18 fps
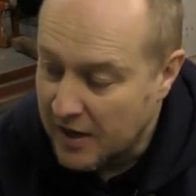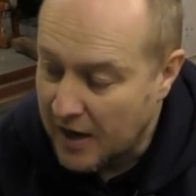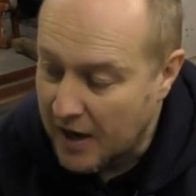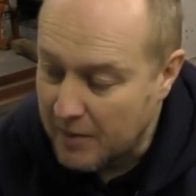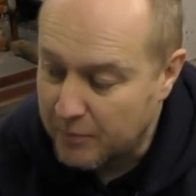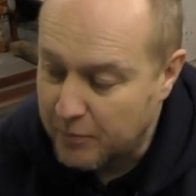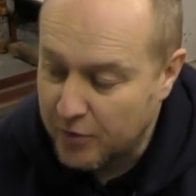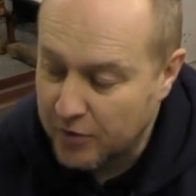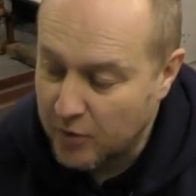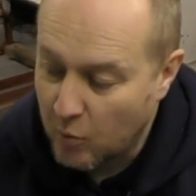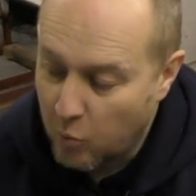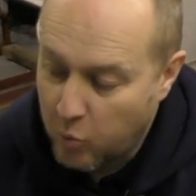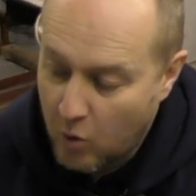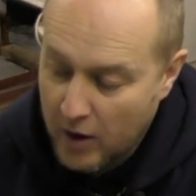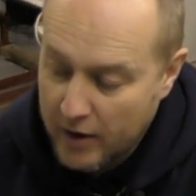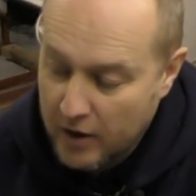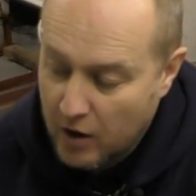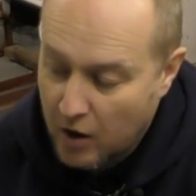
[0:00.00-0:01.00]
and put the
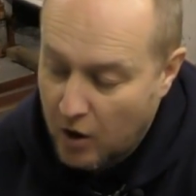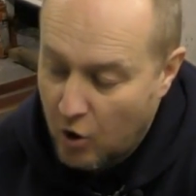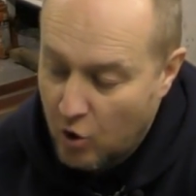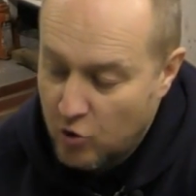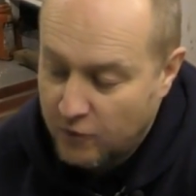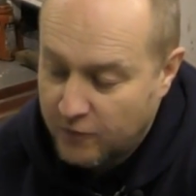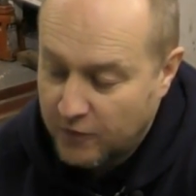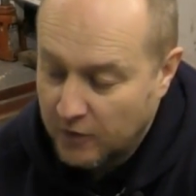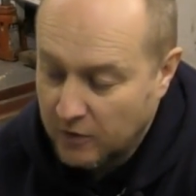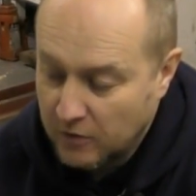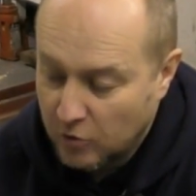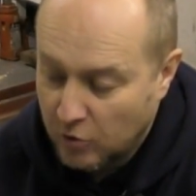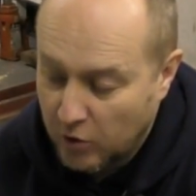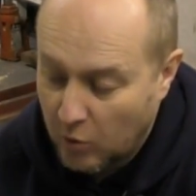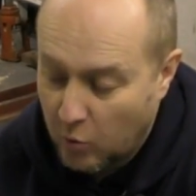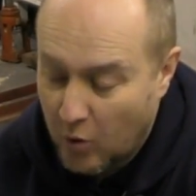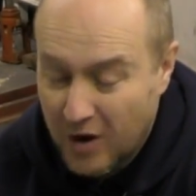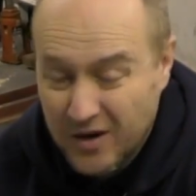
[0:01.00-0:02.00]
white oval, or
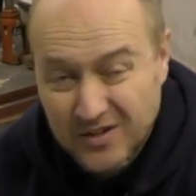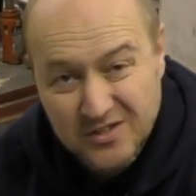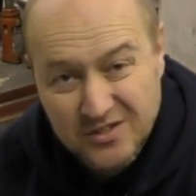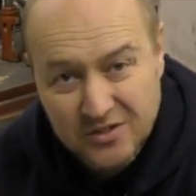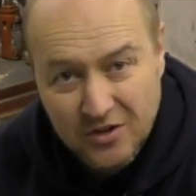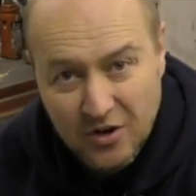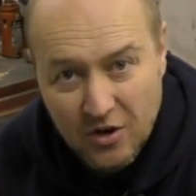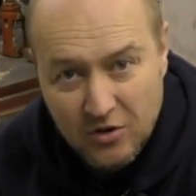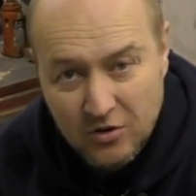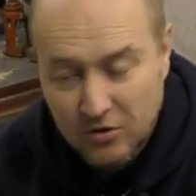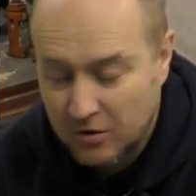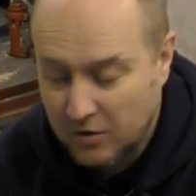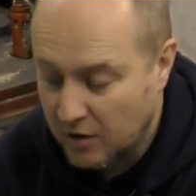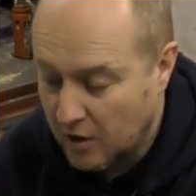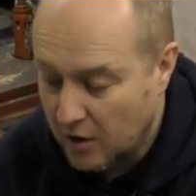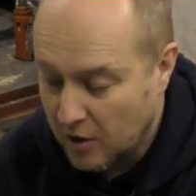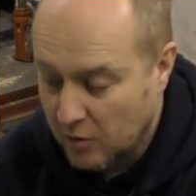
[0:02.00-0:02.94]
the white circle